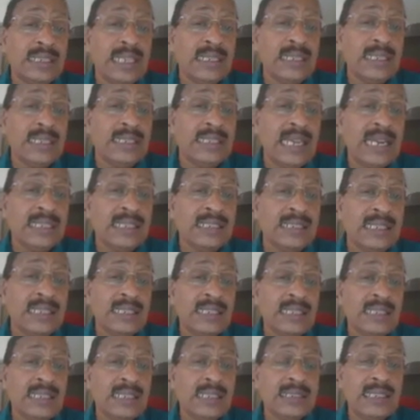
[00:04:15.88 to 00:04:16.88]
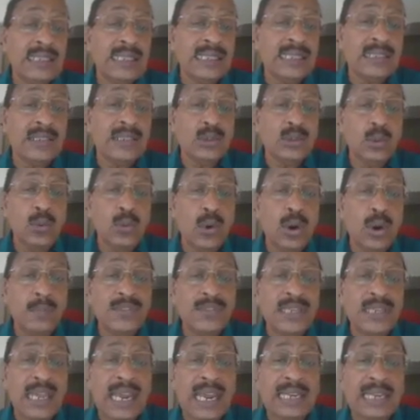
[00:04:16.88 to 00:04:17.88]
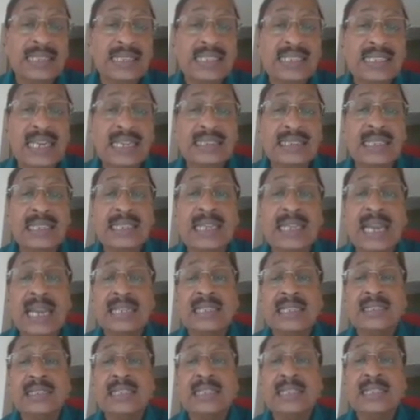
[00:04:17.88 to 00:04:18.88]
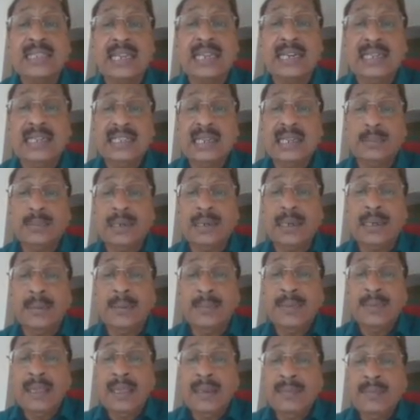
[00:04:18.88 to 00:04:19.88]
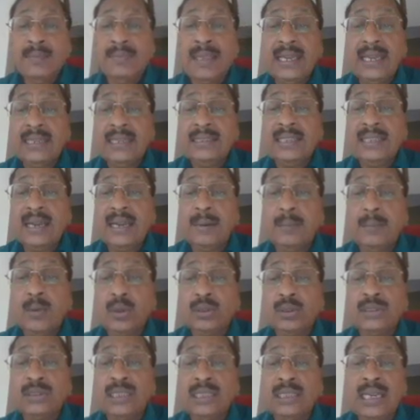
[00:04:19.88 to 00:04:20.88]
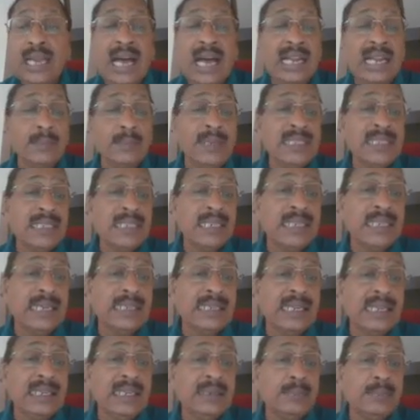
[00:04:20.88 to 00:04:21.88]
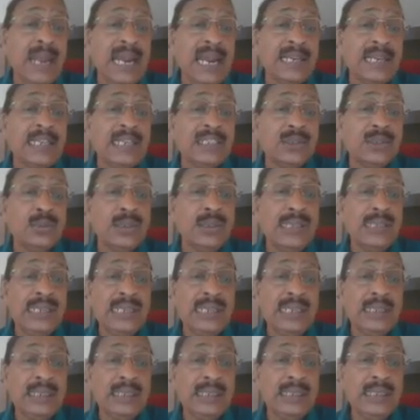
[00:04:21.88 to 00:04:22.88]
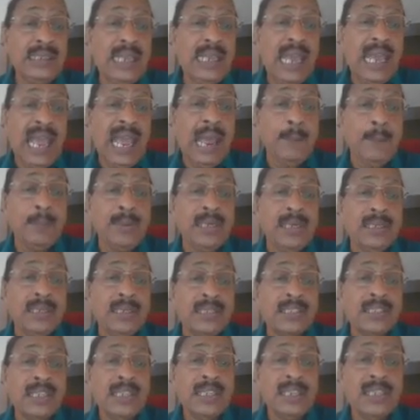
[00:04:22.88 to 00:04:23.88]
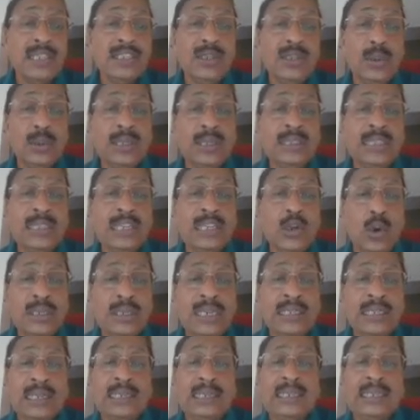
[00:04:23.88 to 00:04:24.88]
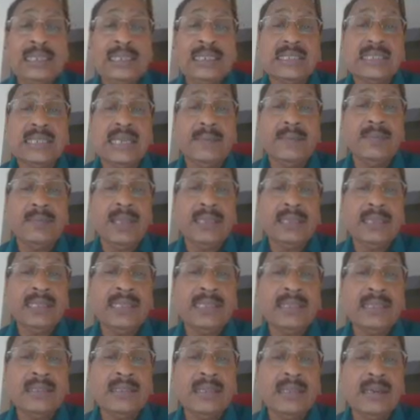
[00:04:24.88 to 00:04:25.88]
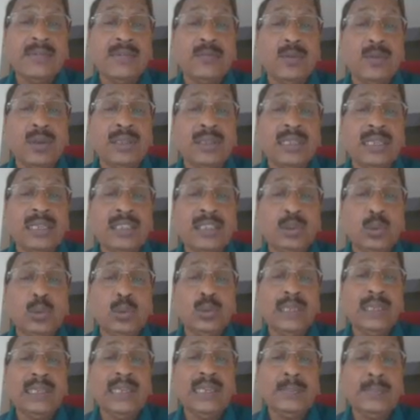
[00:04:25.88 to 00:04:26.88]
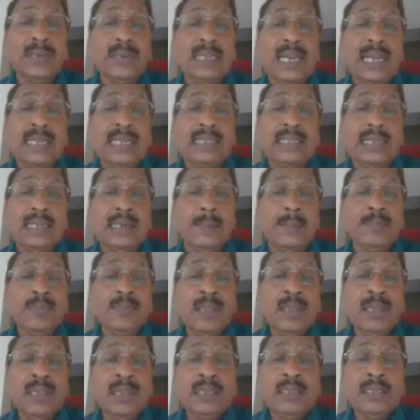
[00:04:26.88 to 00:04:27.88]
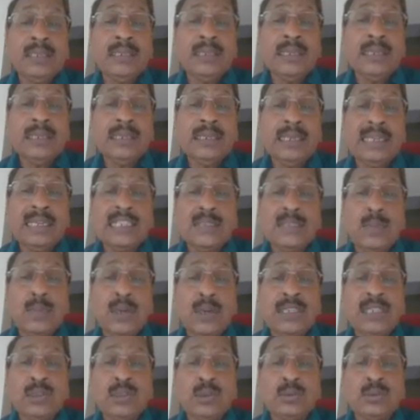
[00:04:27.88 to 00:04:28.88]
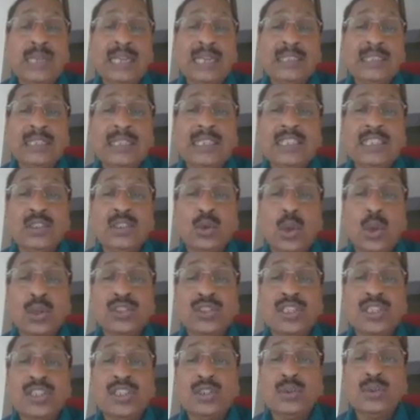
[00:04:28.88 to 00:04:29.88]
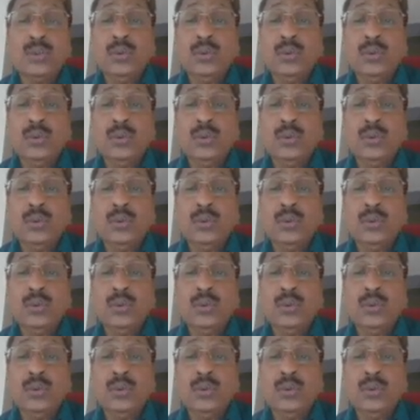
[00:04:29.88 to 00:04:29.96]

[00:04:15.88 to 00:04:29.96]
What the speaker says: reactance is 2 ohms and the stator reactance is negligible, then the motor armature current magnitude in amperes during the loaded condition, that is for the 2 degree mechanical, corresponding to that, it is closest to